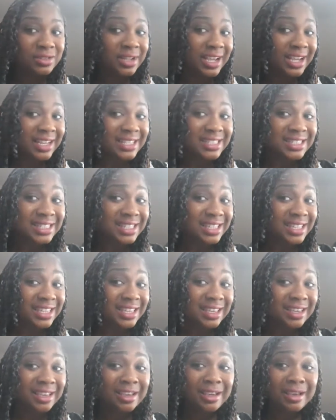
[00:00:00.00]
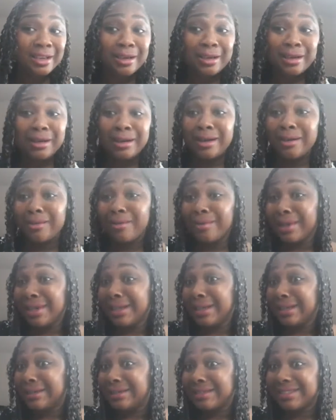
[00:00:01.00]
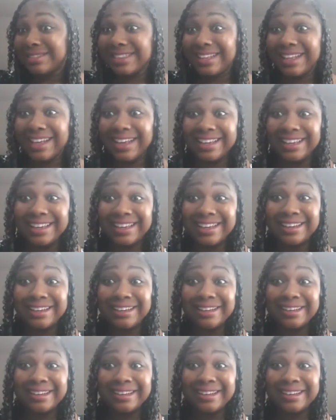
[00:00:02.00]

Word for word: guys see what it looks like.